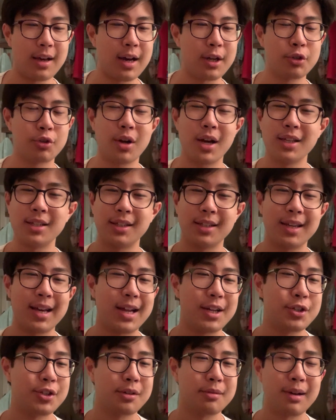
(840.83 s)
I tried to
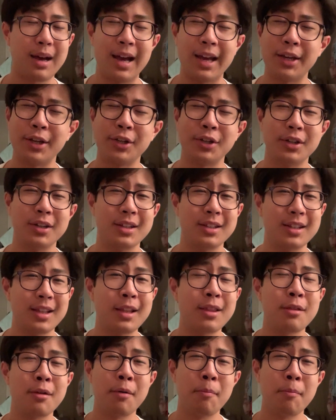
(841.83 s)
catch up. I couldn't.